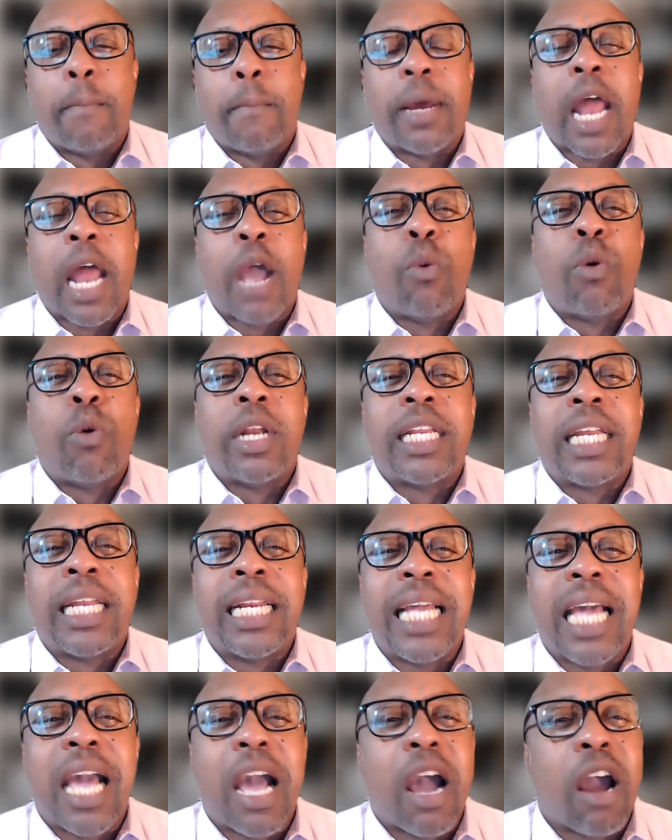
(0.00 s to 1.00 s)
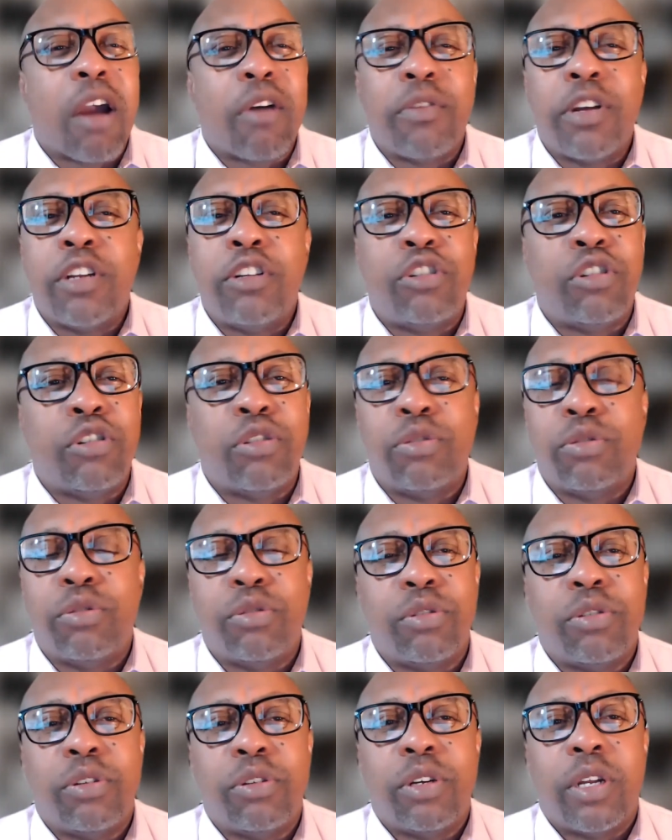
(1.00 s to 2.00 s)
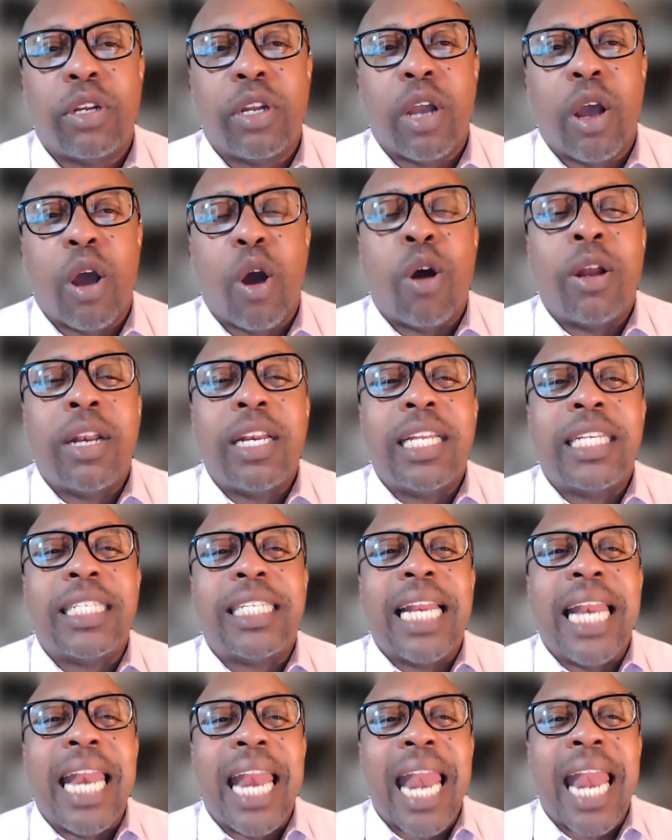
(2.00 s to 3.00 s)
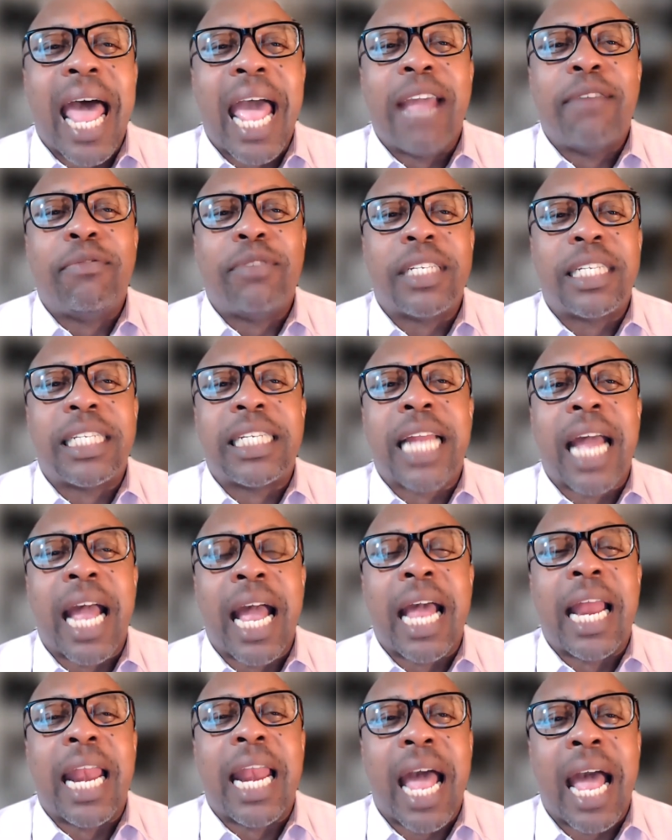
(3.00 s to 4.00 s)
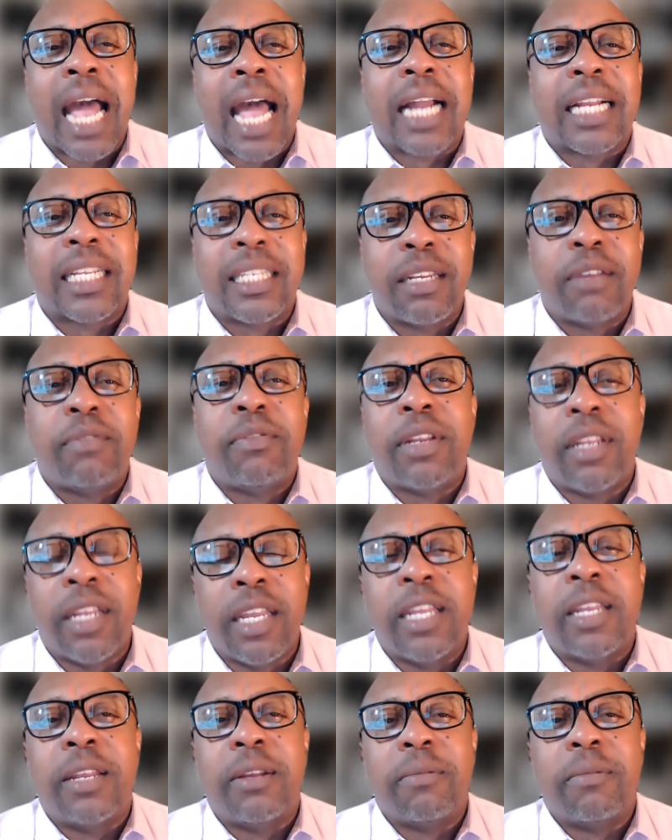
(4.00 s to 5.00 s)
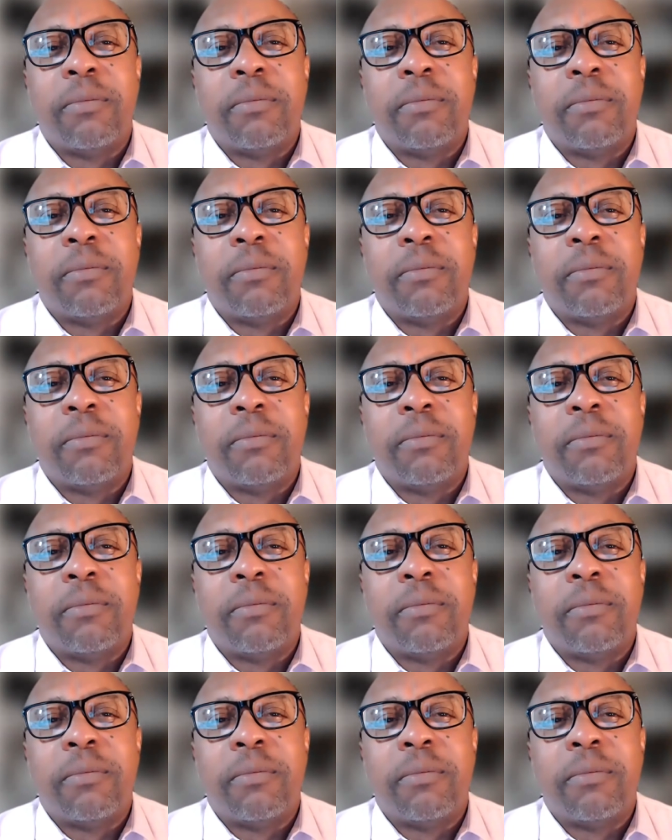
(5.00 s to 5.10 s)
But I want to encourage you on this lifestyle activity.